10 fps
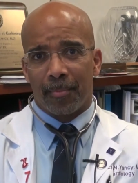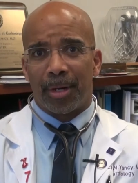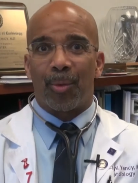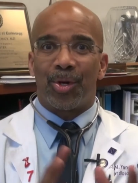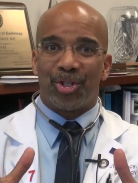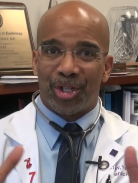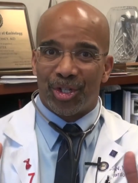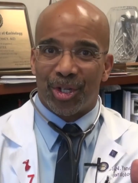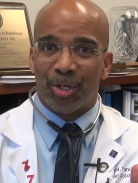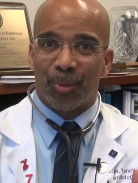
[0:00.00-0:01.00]
But I want to
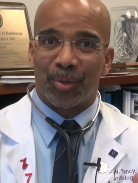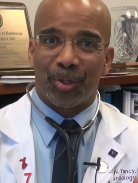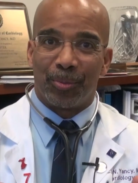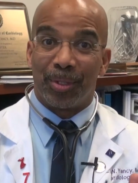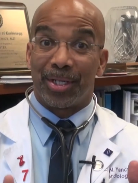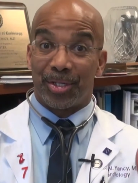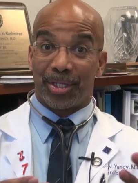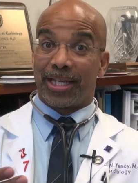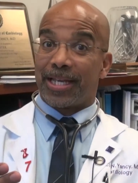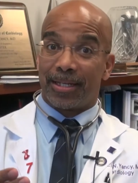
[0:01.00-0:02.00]
change gears with you because,
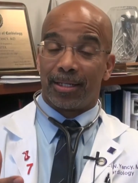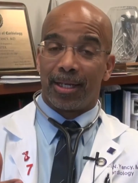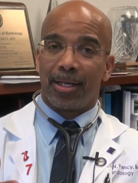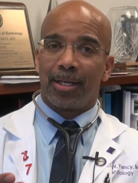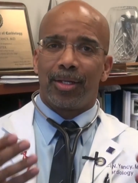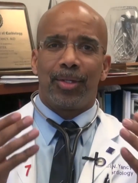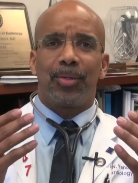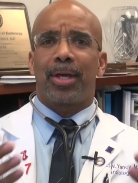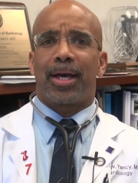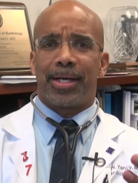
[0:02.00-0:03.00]
again, you
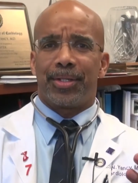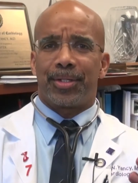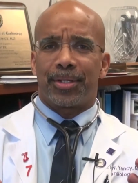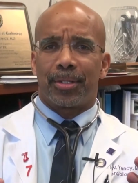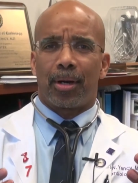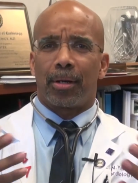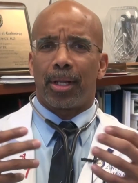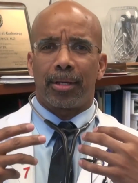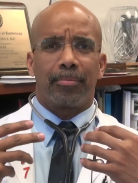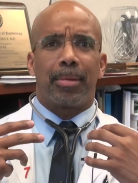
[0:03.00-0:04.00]
guys are
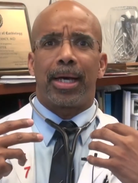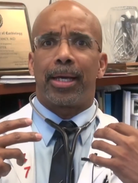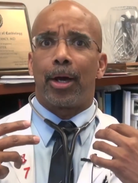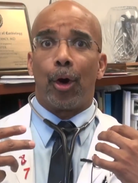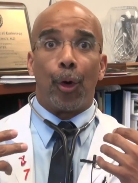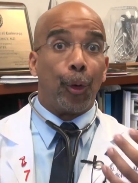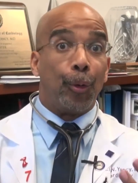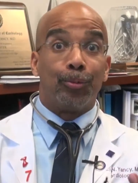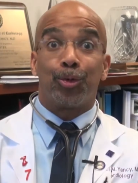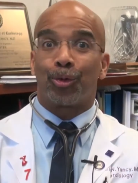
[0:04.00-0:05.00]
like my
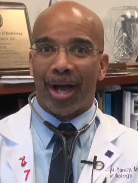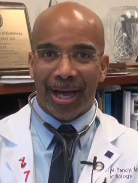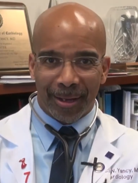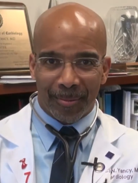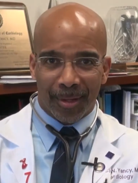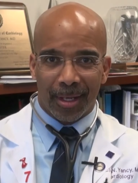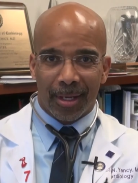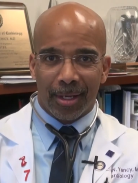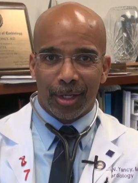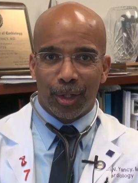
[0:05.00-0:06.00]
home tribe.
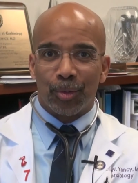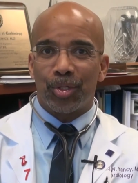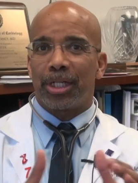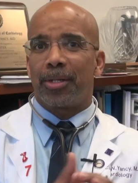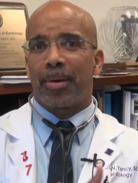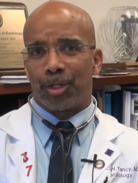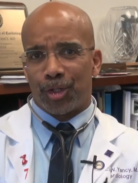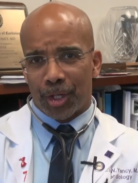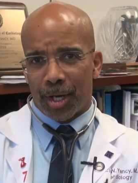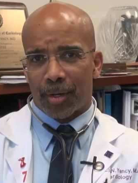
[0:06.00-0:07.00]
Don't tell anybody in
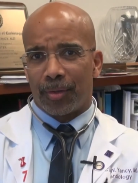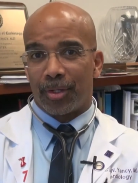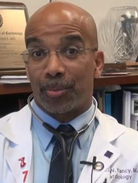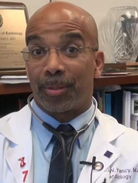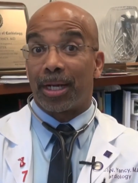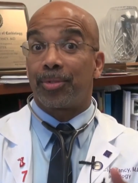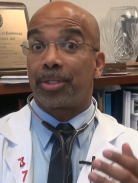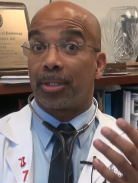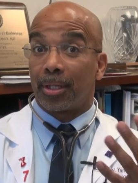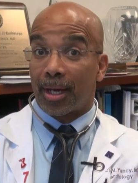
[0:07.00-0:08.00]
Chicago this, but I'm
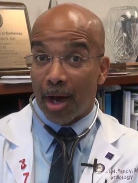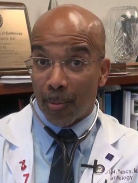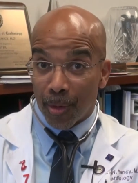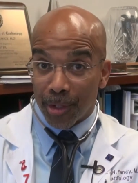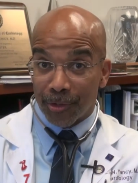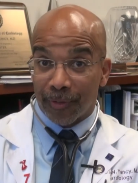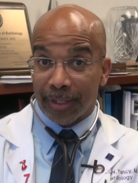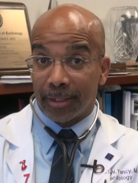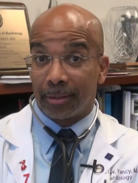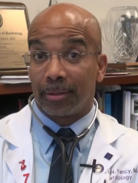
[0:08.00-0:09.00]
still a Cowboys
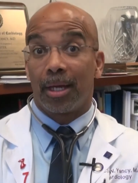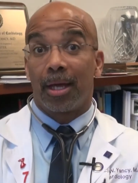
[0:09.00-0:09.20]
fan.